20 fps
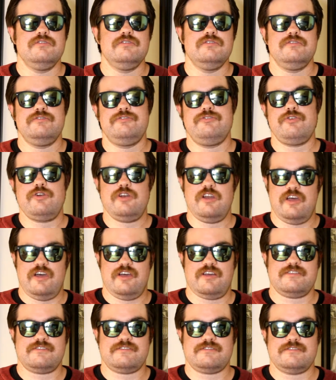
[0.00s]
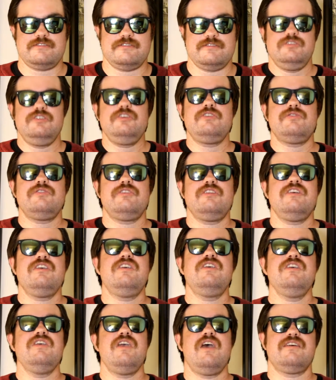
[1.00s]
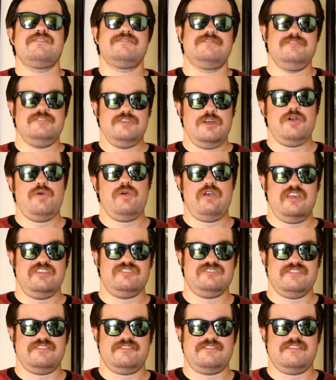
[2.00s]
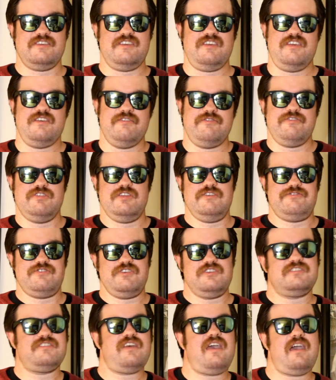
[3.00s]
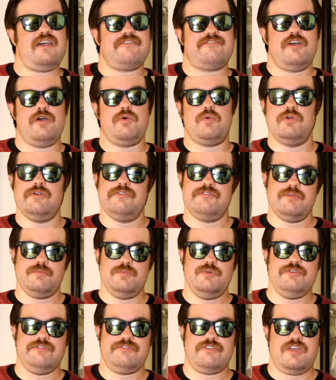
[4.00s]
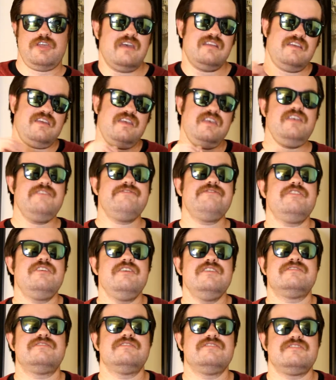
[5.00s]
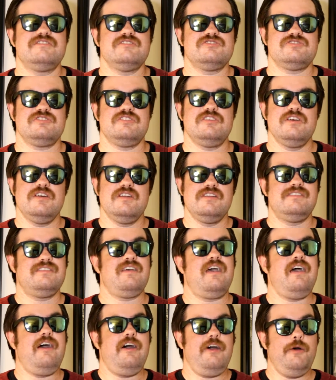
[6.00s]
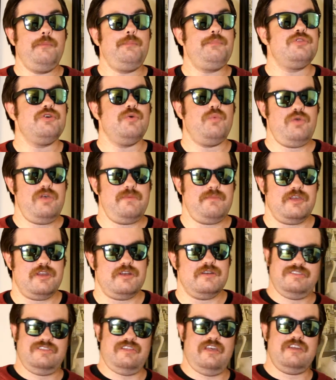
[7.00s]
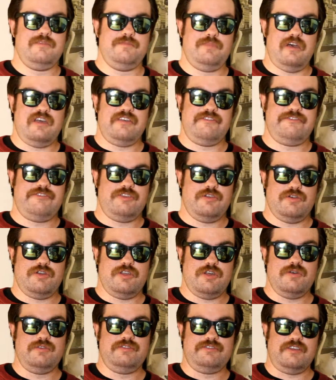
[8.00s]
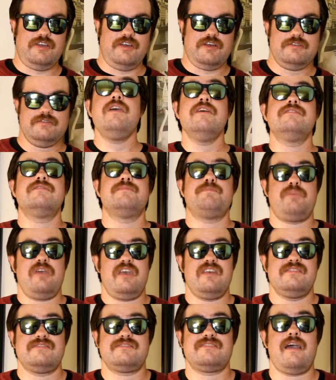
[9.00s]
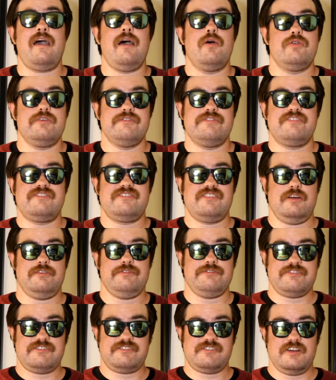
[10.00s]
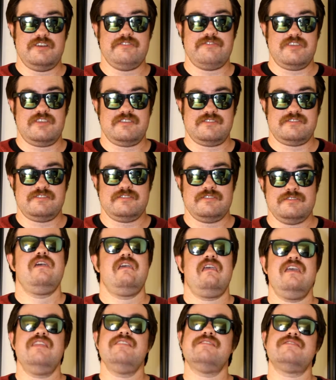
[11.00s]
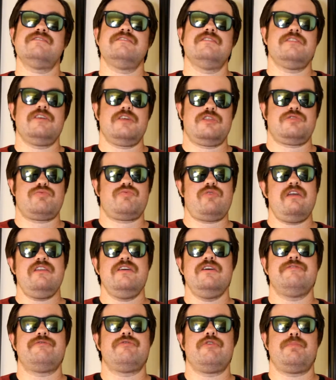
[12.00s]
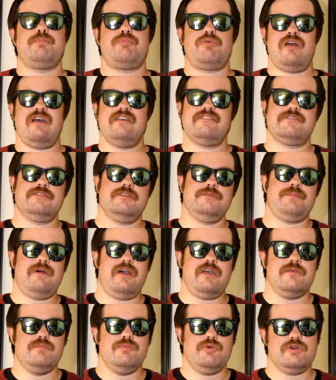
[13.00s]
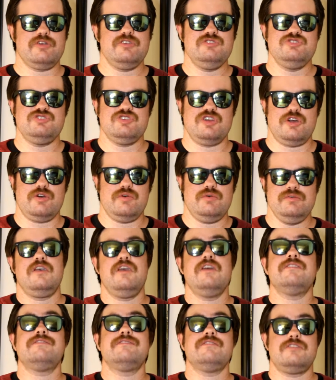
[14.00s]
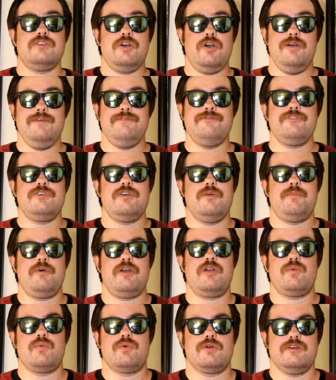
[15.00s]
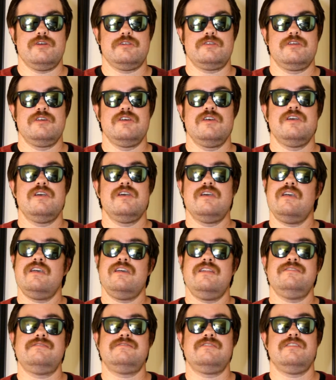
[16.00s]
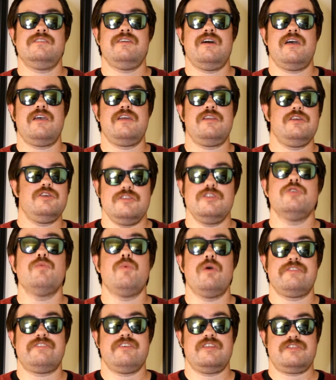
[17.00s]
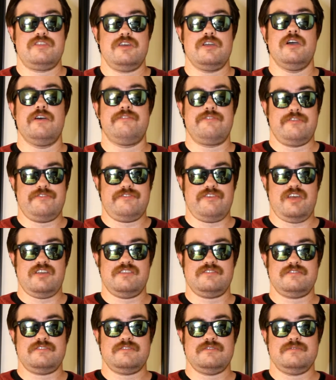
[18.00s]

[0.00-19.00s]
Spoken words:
for Nux. Literally, he has no agency for the first half hour of the movie, and even his decision to help the women, led by Furiosa, is based out of self-service. It isn't the threat of reprisal by Immortan Joe, it isn't the hope for a better world, it is the line, "You want that thing off your face,"